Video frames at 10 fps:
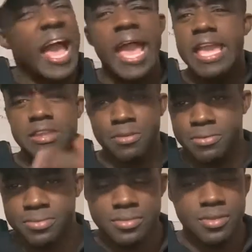hate
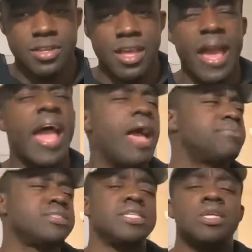them.
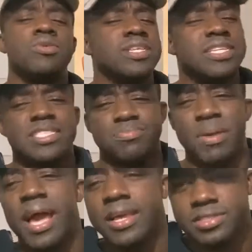Absolutely
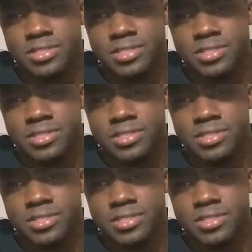despise